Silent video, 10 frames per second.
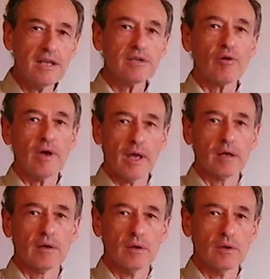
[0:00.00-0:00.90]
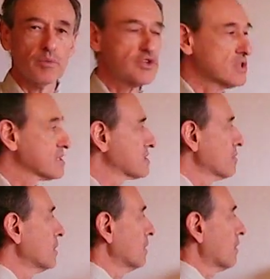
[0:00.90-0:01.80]
triangle which is
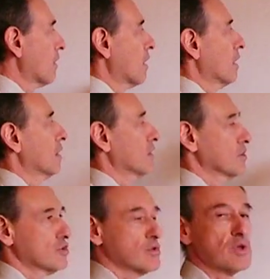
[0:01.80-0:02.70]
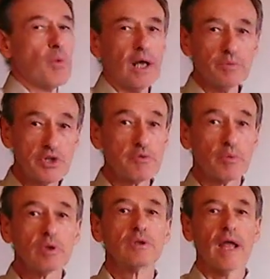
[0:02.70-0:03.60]
similar to the one which we
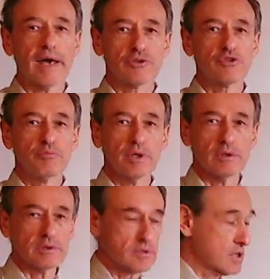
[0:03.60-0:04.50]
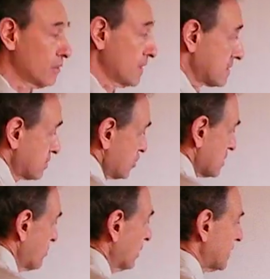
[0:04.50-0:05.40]
would like to build. So let's
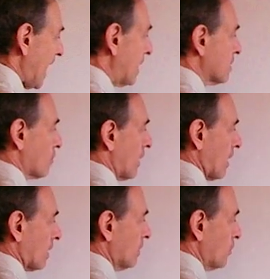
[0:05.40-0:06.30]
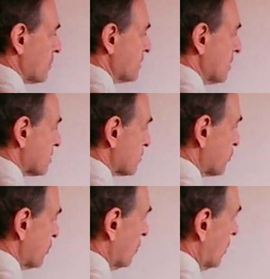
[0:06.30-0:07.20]
just build any triangle with these two